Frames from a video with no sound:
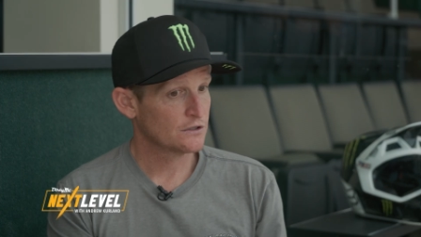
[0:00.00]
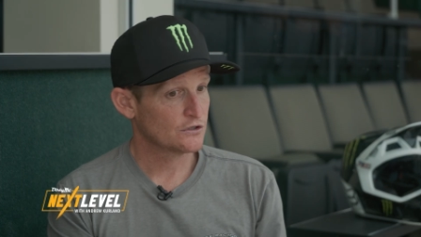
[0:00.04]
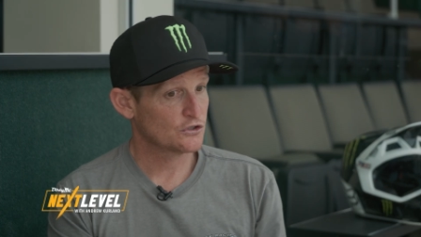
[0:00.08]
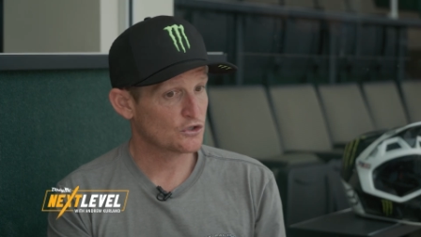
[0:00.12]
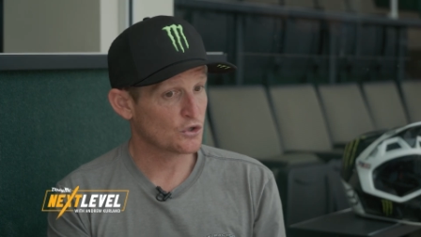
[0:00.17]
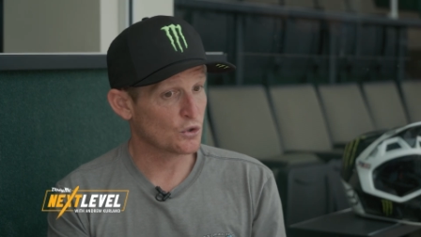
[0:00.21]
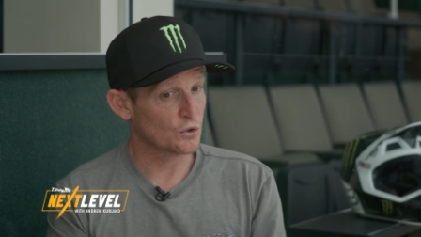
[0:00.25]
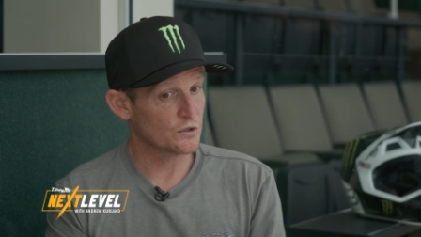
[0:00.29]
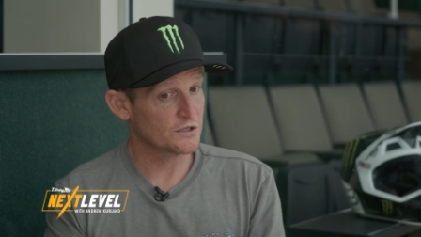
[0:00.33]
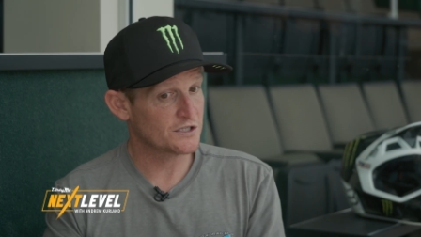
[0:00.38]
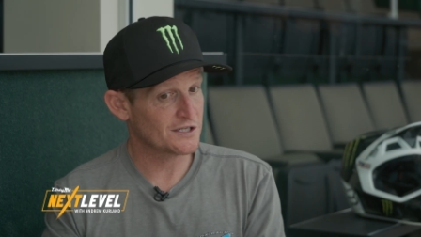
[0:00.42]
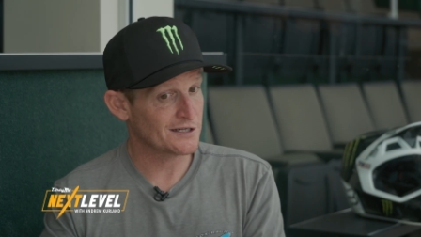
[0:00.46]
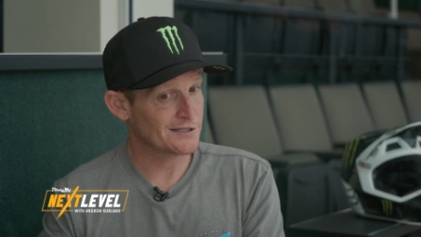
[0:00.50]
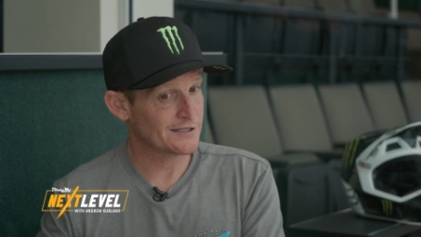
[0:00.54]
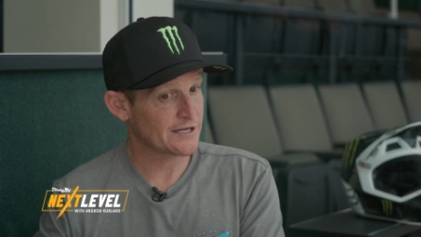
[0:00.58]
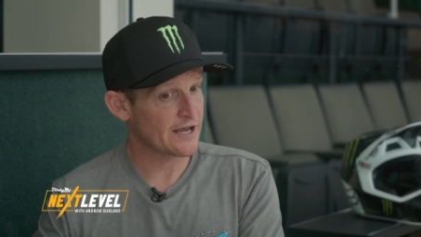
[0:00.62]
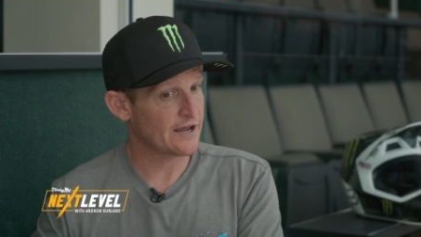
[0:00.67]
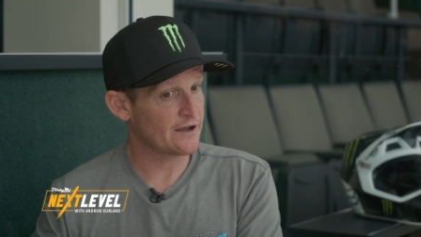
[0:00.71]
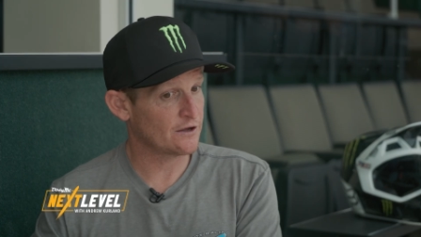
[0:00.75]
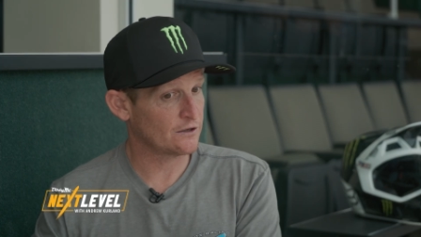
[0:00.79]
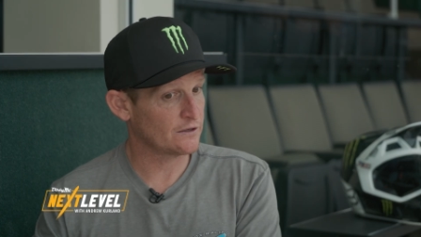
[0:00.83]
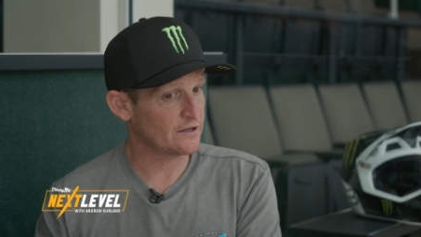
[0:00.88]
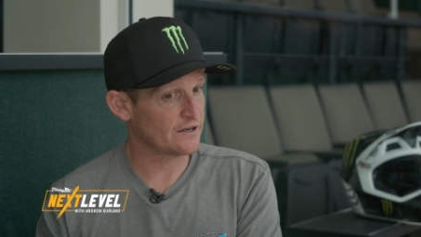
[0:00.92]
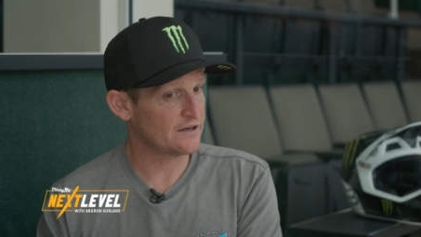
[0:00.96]
towards the
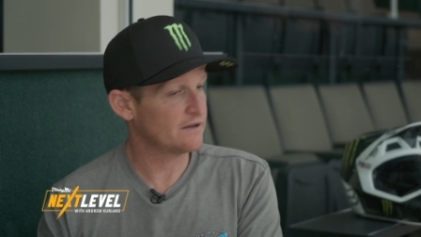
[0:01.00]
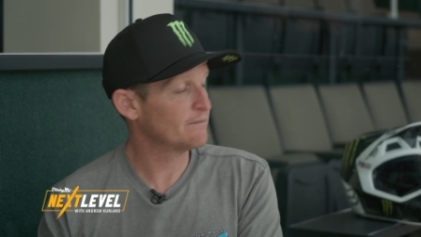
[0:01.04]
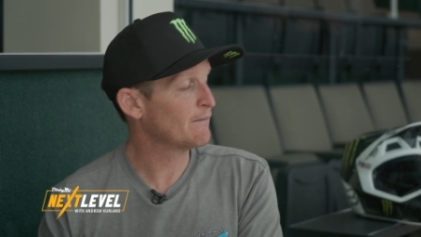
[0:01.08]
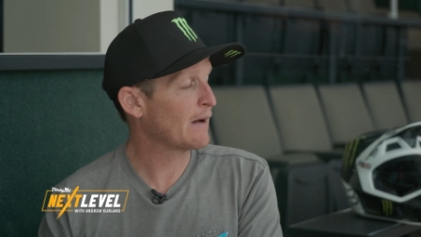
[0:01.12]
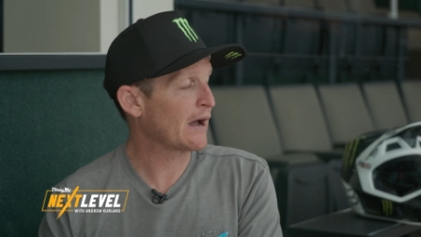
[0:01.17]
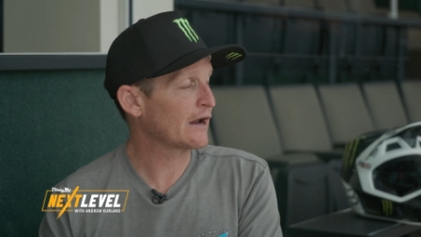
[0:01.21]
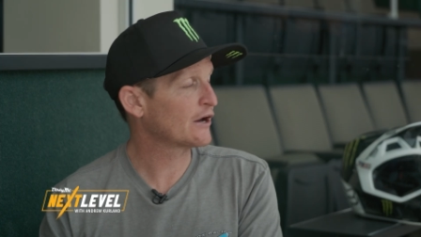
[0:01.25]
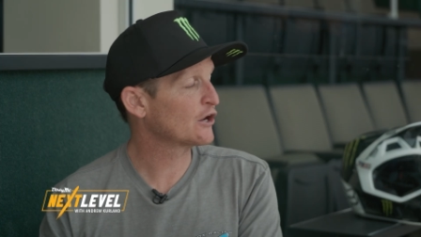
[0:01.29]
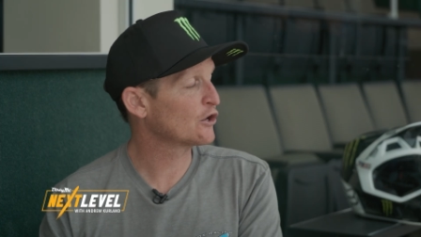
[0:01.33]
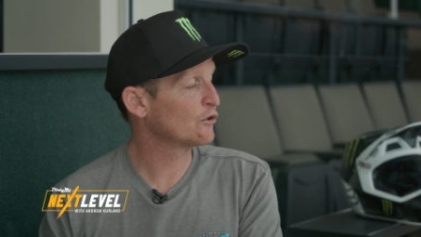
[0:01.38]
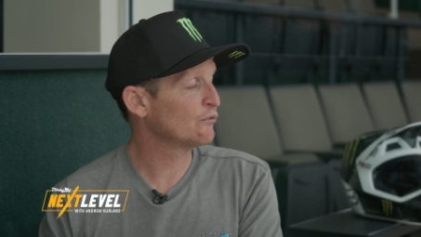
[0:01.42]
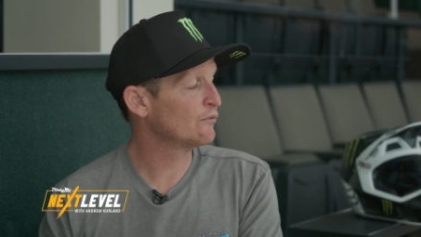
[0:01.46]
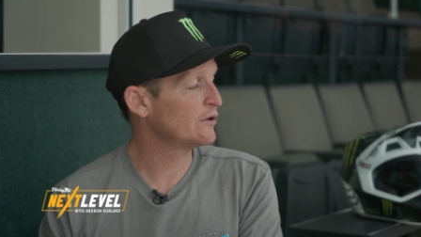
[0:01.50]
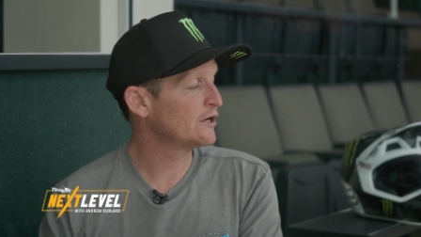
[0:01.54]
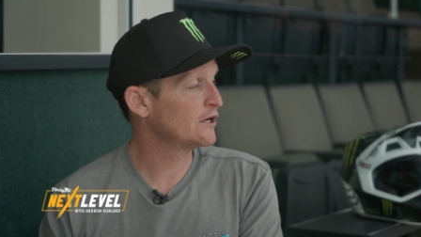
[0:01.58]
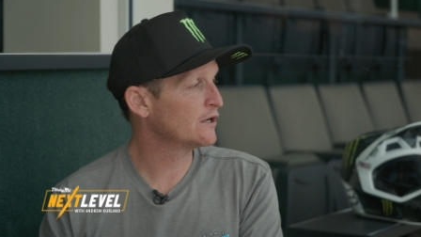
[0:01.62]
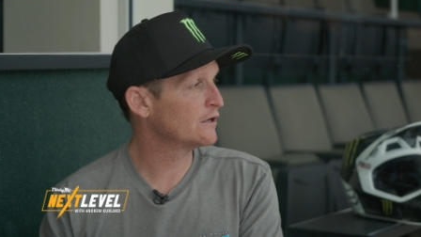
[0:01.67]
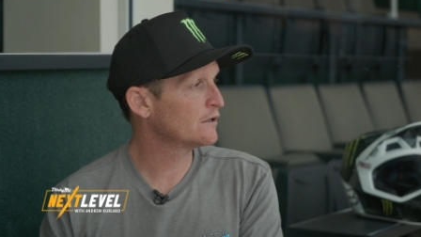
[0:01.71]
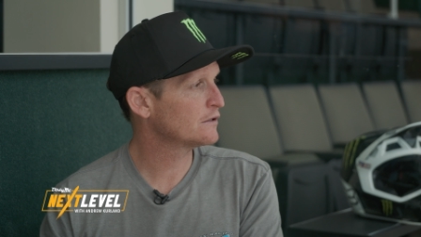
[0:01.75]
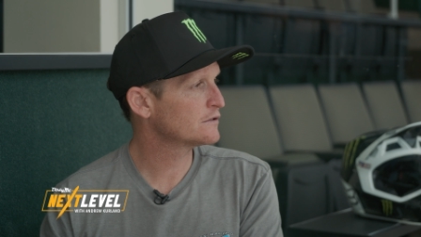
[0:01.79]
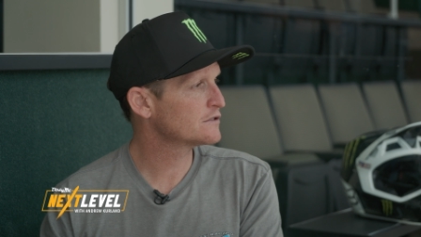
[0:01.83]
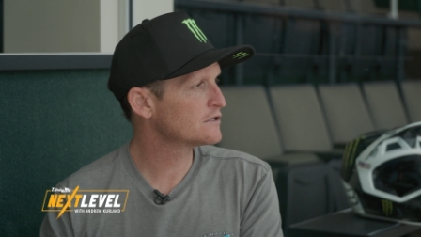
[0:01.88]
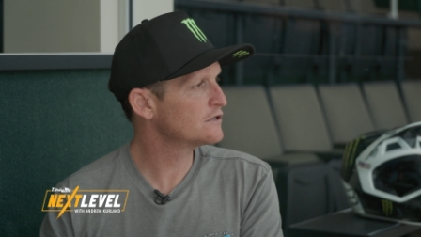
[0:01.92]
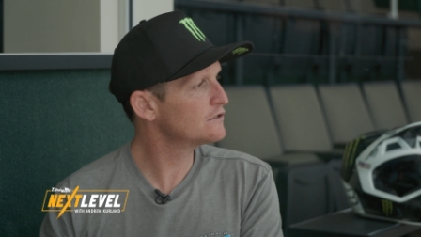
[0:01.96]
tail end of my
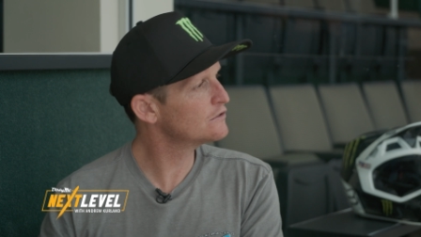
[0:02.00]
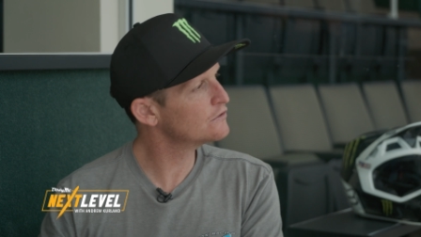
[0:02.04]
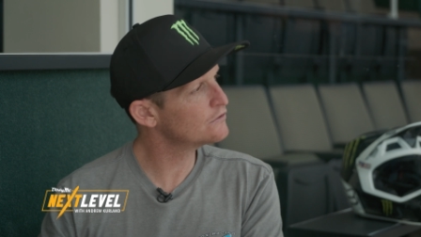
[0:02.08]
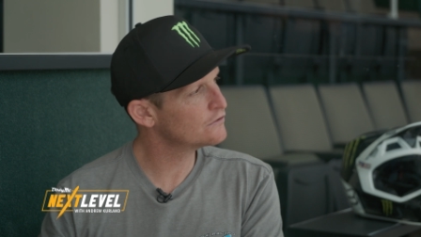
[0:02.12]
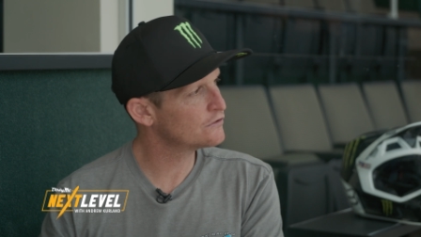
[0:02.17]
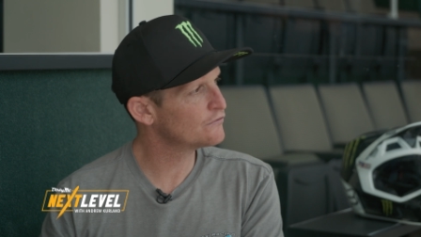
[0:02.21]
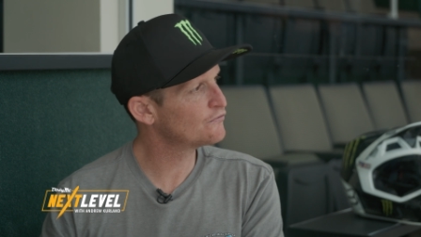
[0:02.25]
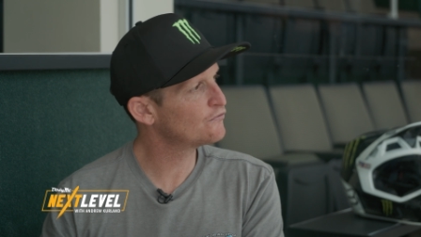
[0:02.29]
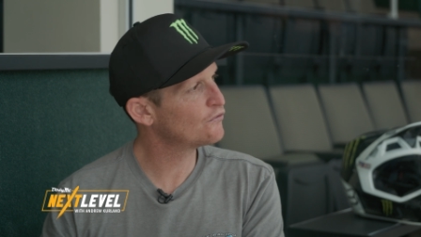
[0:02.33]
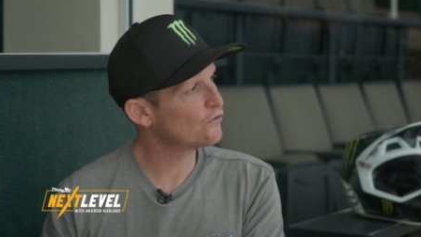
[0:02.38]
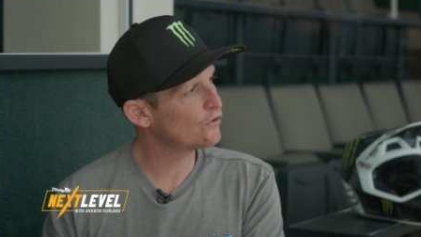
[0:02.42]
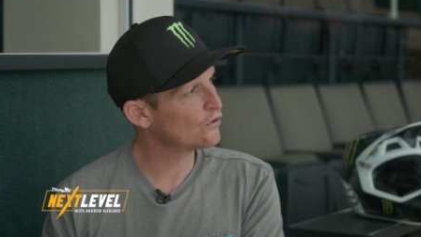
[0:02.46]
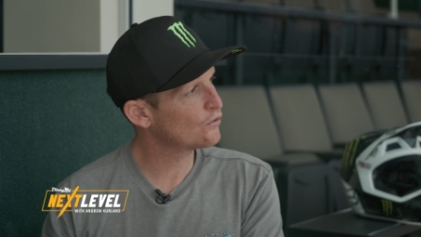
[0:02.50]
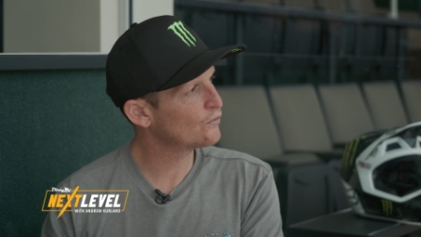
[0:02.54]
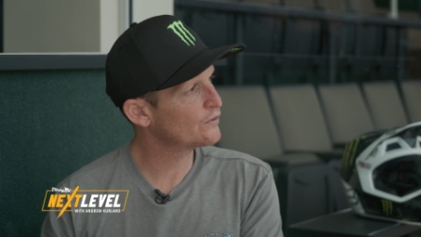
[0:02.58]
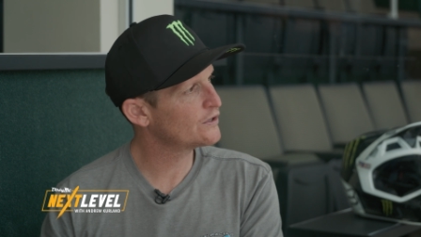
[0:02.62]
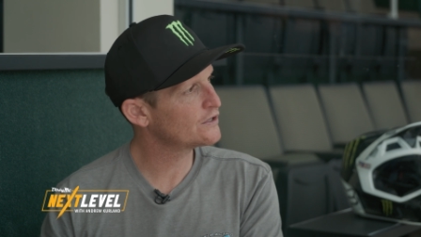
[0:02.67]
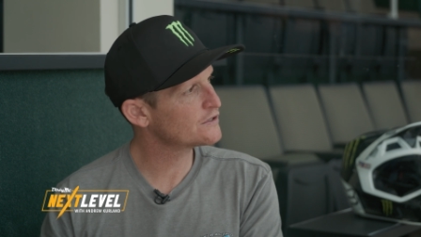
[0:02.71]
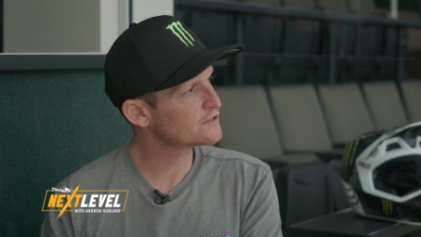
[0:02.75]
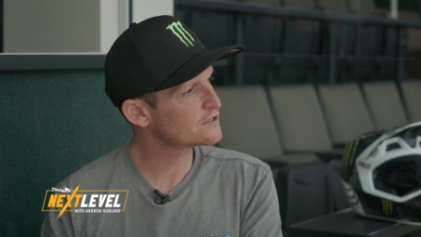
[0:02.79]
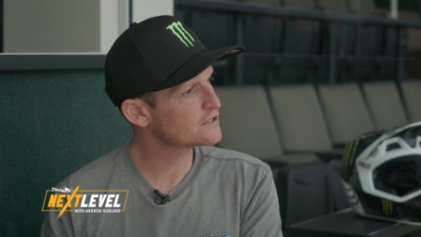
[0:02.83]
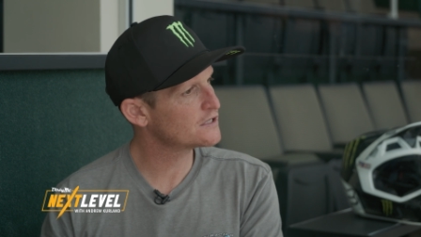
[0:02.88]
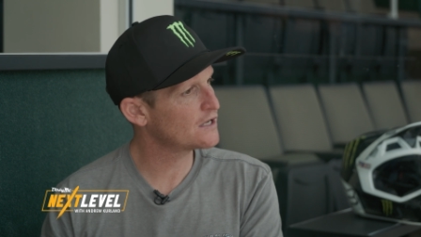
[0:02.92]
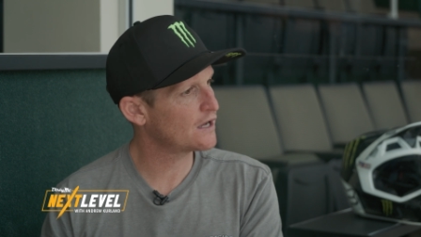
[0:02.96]
career to do the four
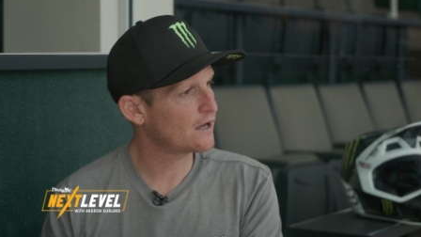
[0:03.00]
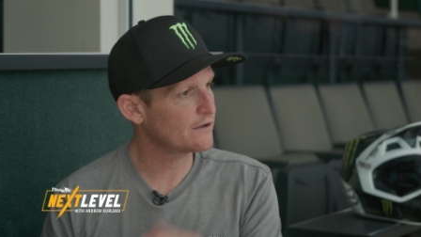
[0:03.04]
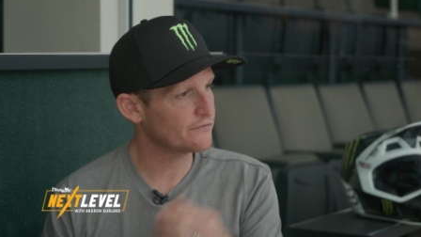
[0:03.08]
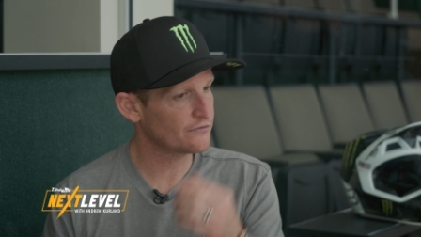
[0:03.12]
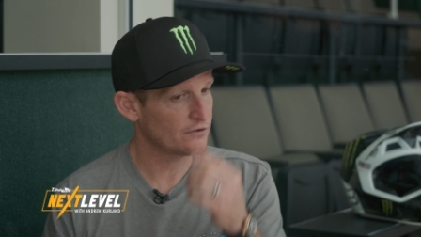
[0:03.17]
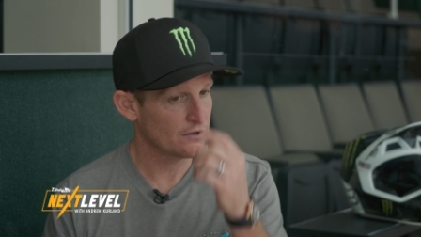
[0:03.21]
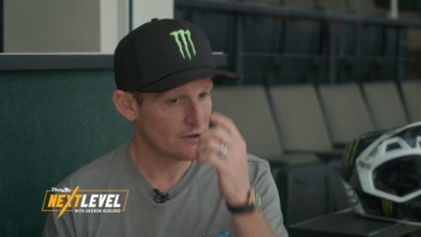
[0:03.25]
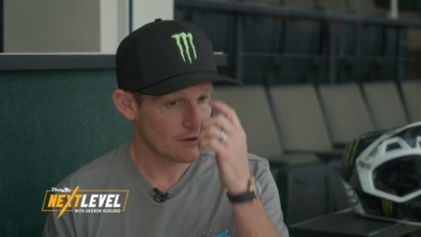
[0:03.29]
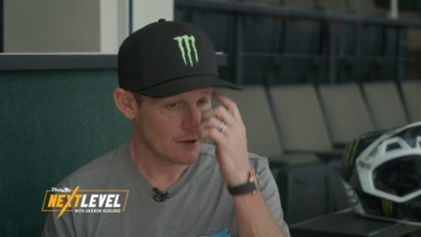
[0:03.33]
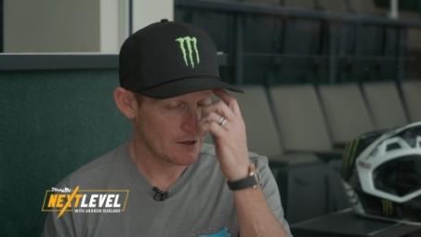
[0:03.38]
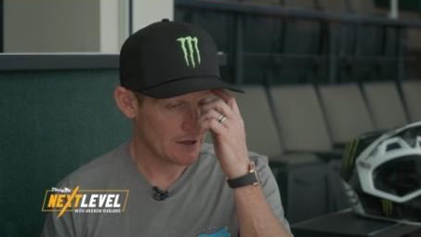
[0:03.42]
wheel stuff,